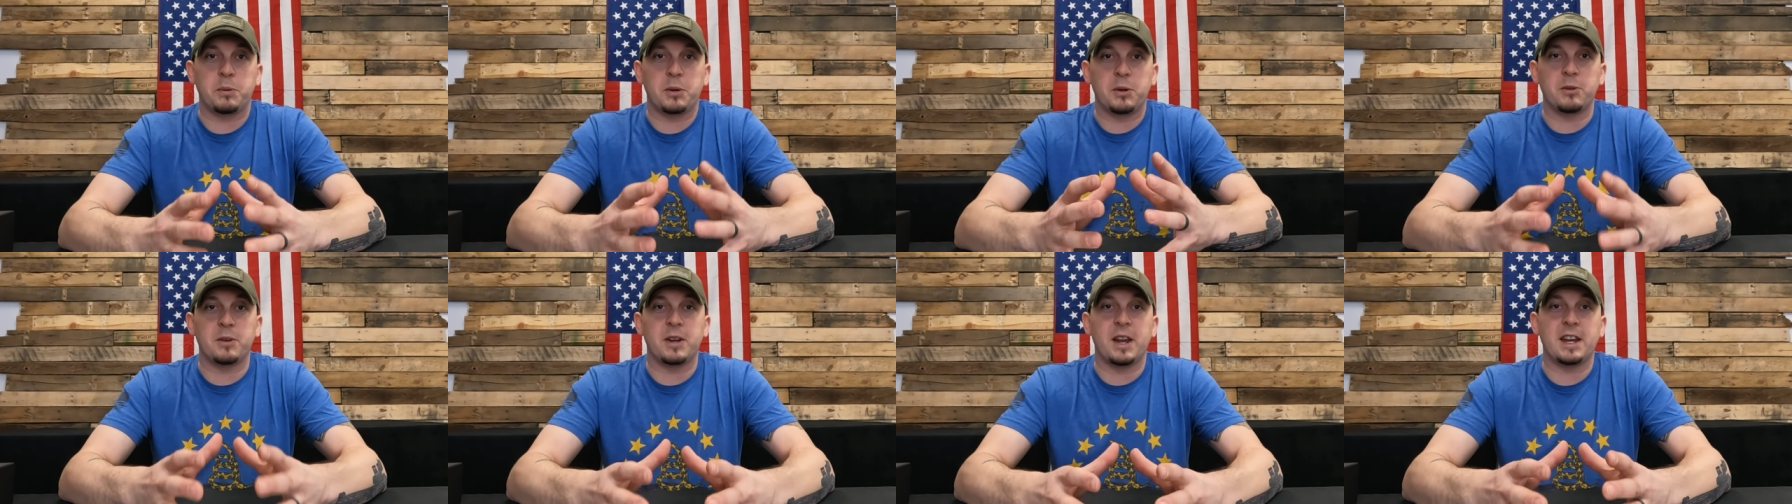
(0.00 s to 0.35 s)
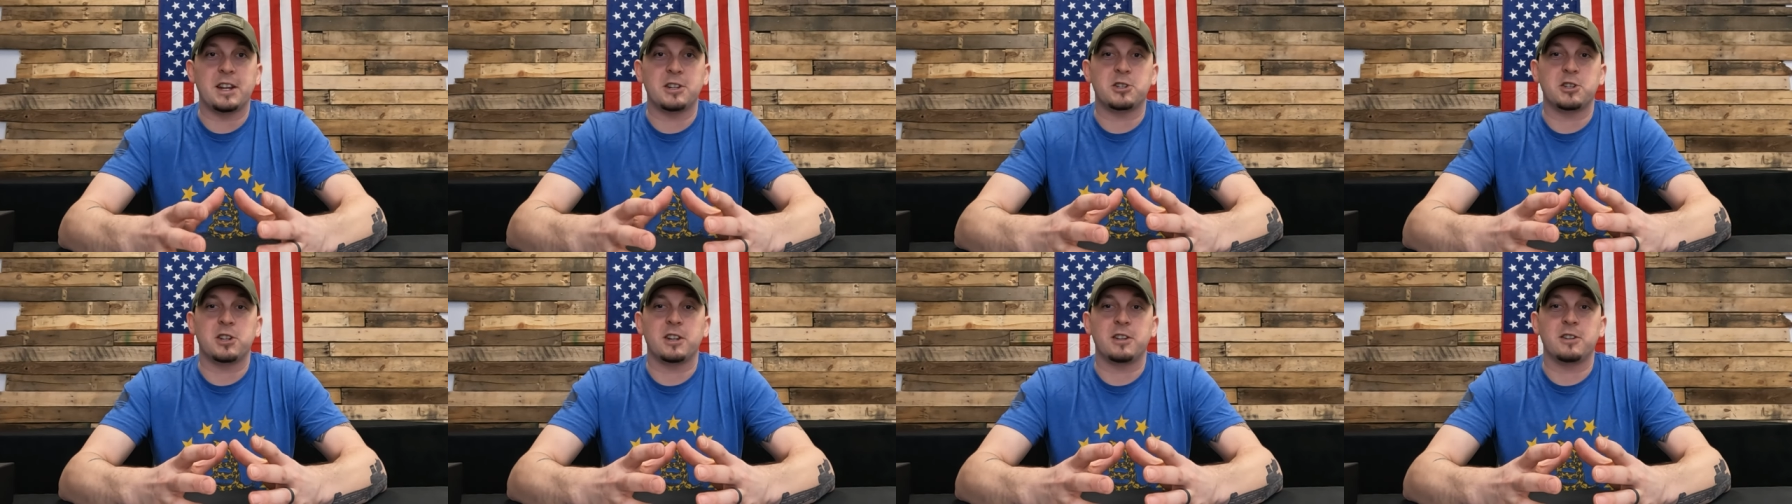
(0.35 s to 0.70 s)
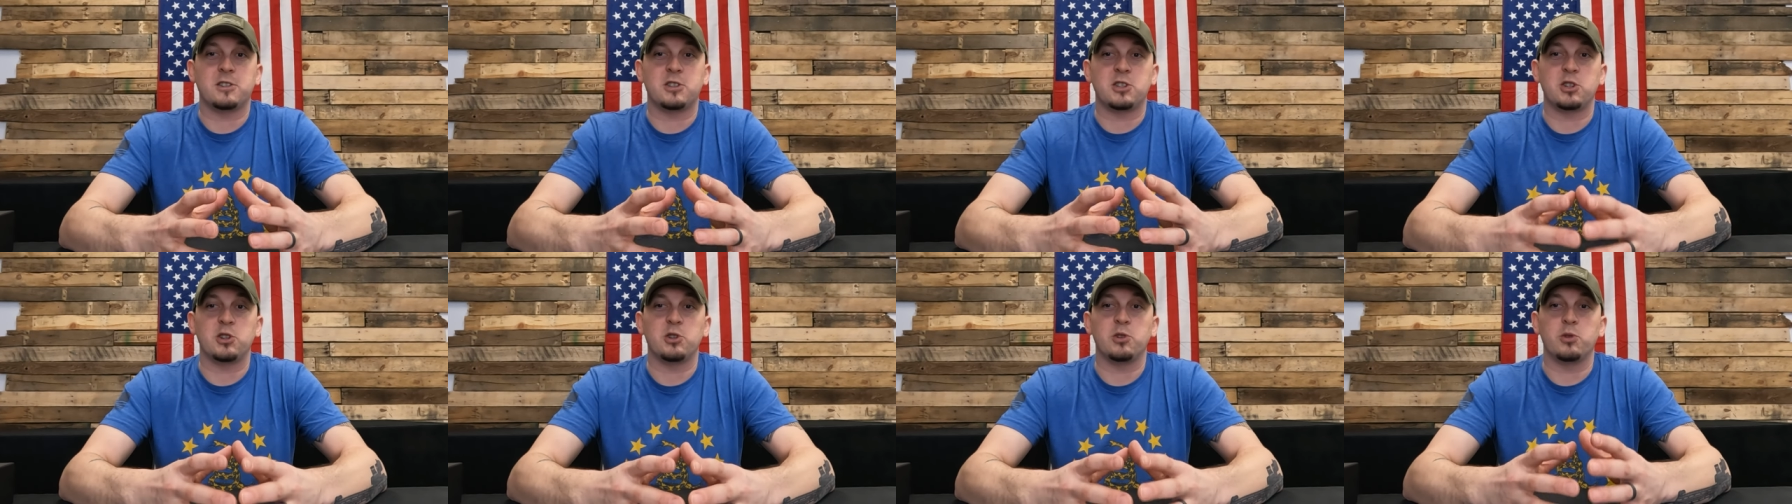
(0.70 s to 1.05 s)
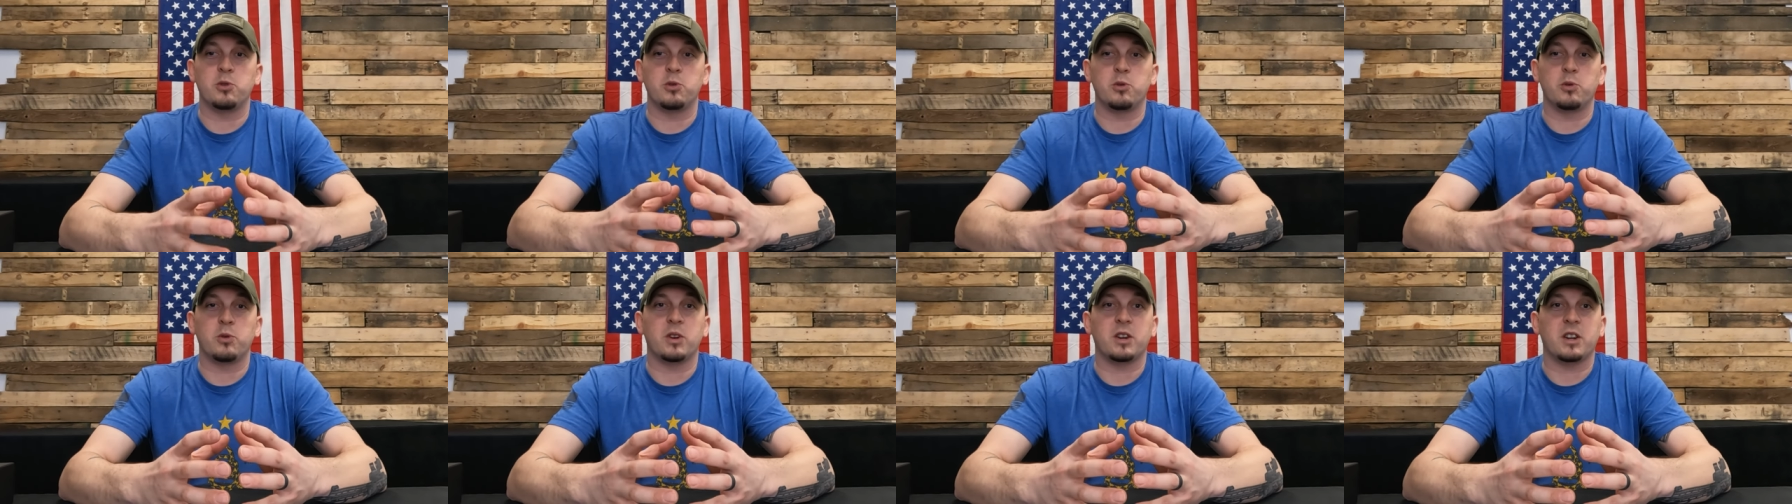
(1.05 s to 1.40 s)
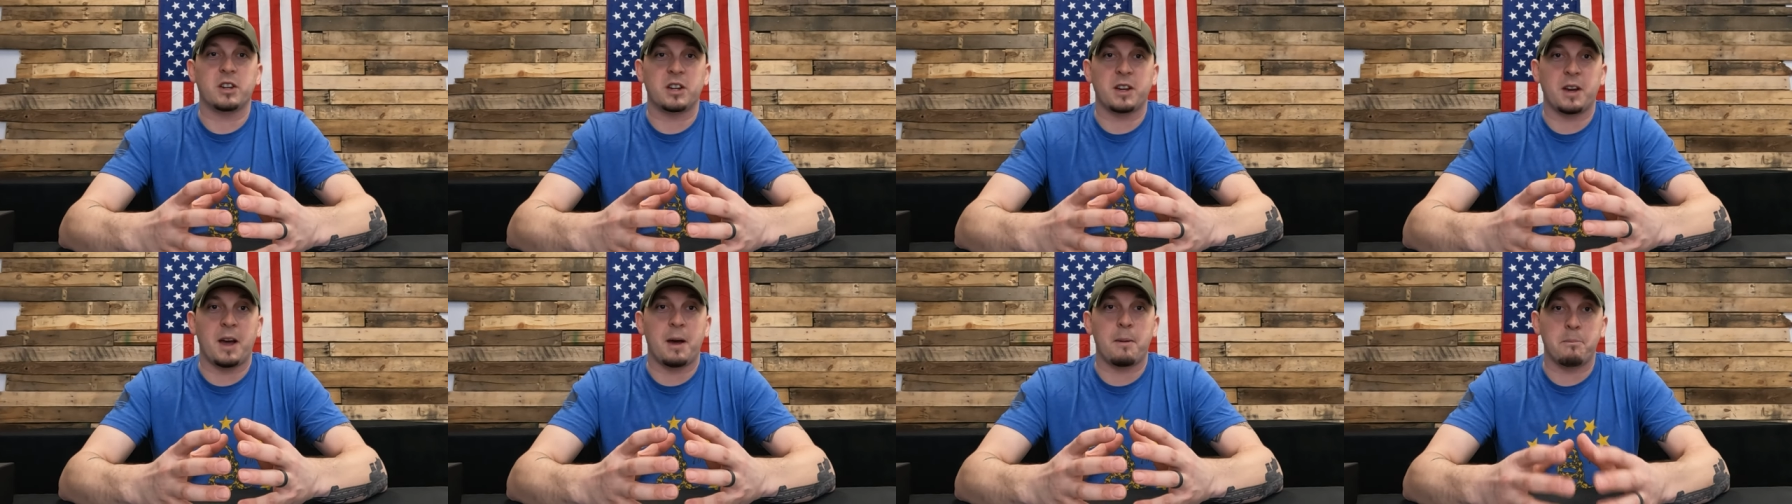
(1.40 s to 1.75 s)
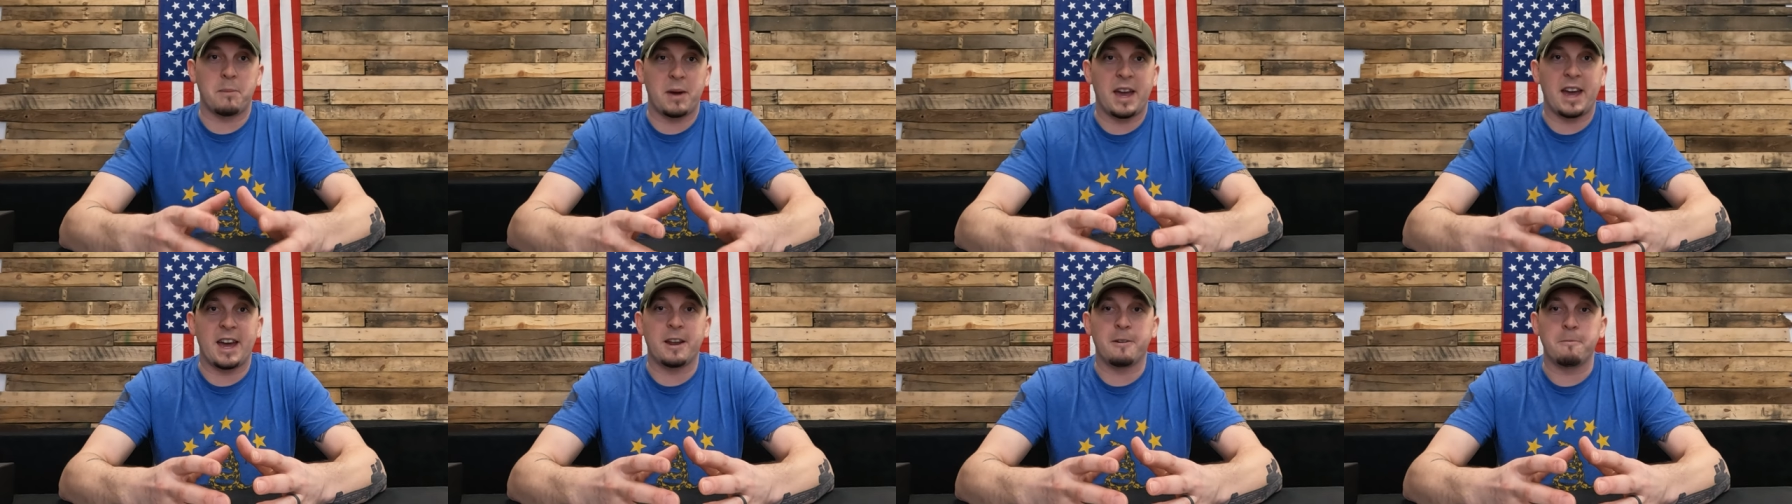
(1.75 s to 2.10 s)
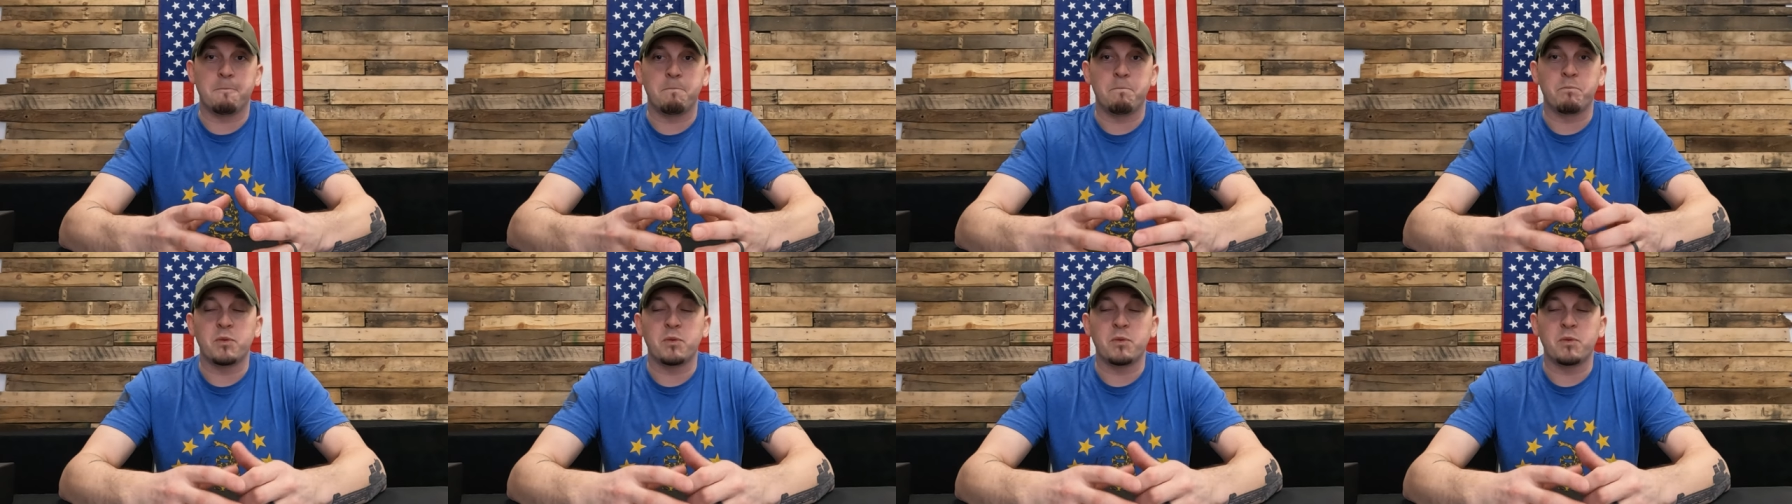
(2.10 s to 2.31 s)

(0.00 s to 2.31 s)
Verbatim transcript: Pew Nation to combat.